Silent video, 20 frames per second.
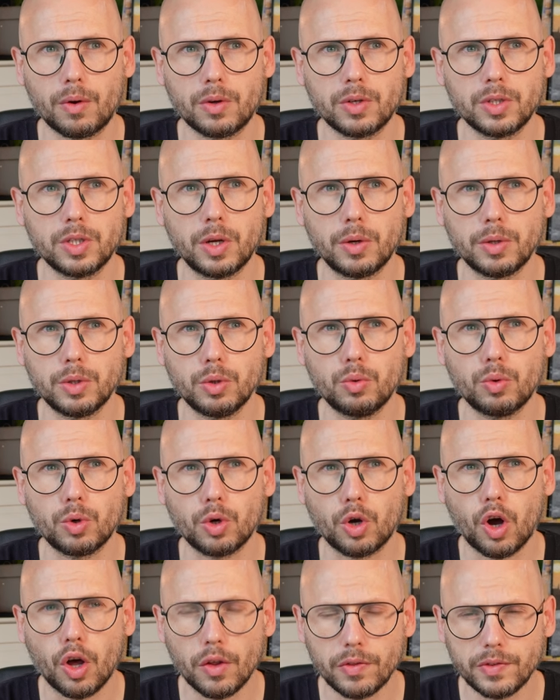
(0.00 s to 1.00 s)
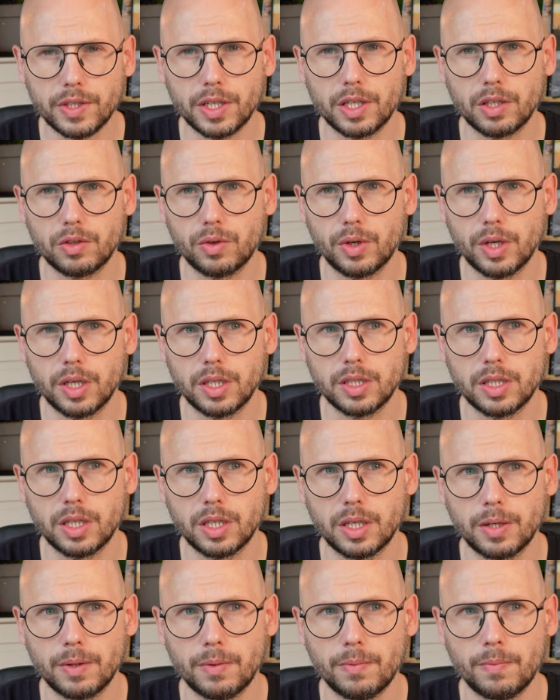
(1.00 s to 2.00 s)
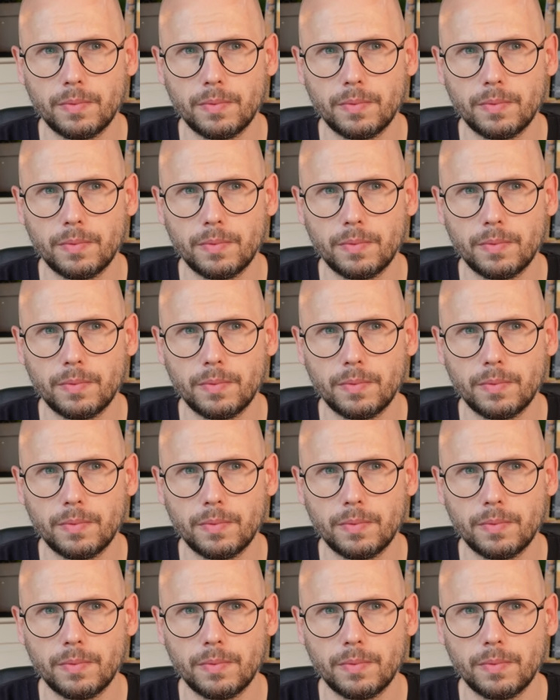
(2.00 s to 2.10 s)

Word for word: you know, you're a content creator.